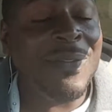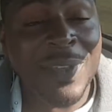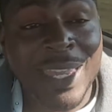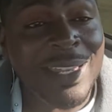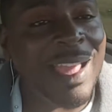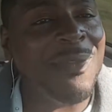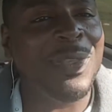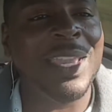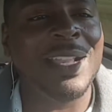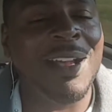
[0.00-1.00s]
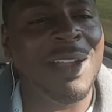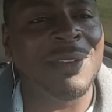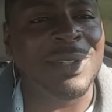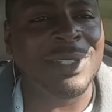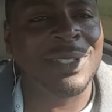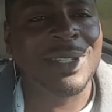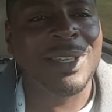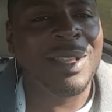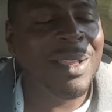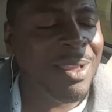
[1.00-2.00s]
Then I think Congress
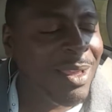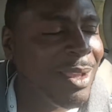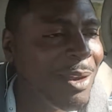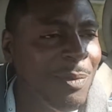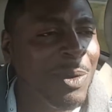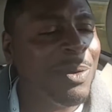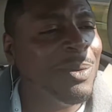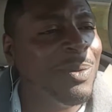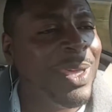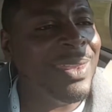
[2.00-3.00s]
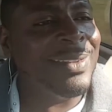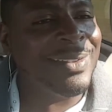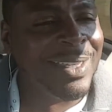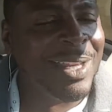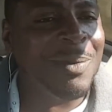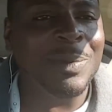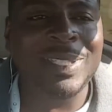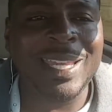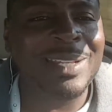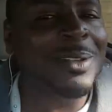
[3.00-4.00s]
and the Senate will
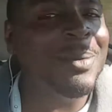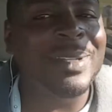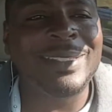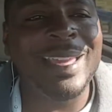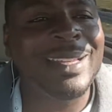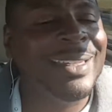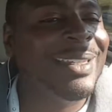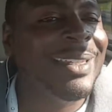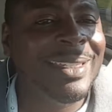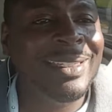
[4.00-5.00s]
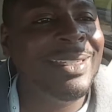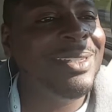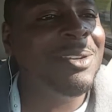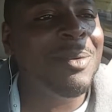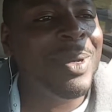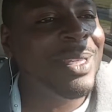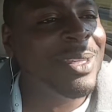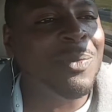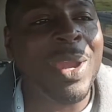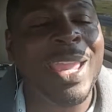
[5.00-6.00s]
take notice that, you know what,
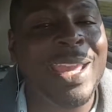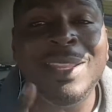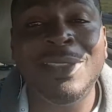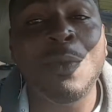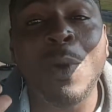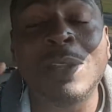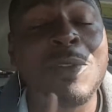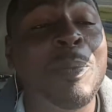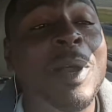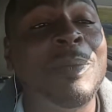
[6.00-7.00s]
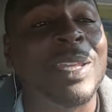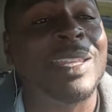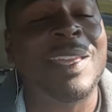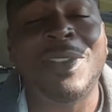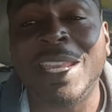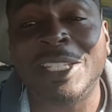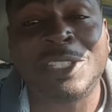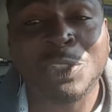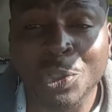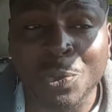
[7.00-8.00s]
you're right. And the one Republican, I think
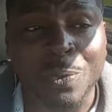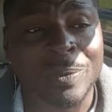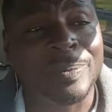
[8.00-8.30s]
it's 2,